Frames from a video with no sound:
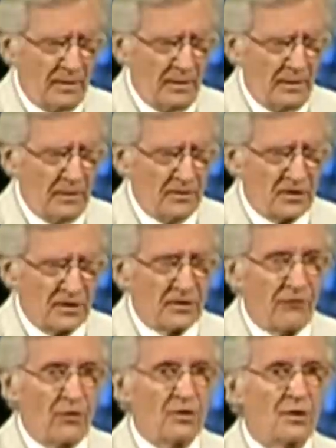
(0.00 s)
he, he
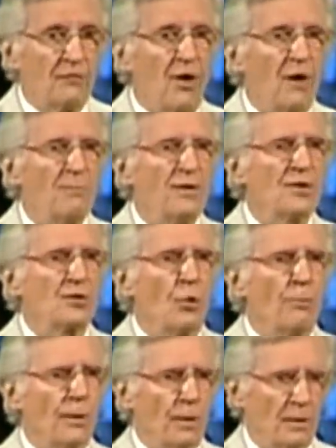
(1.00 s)
says, first of all, be
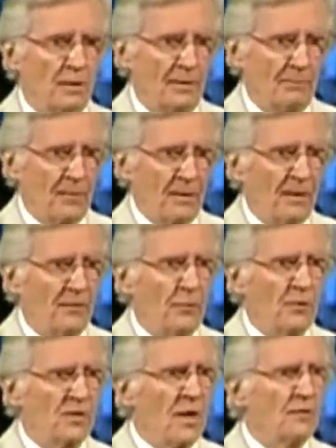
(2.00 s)
sober. In
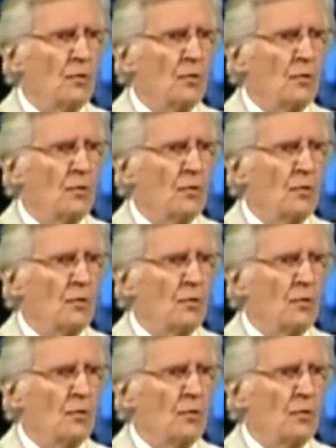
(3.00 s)
other words,